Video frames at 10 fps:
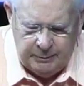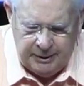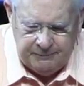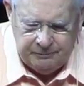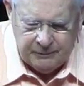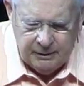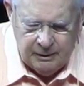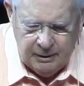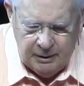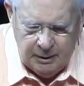me,
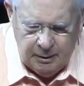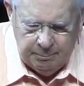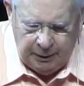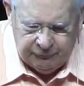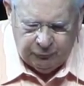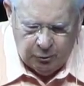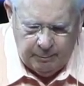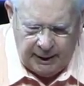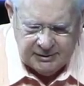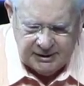but for
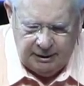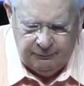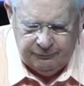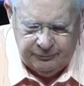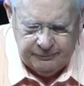myself.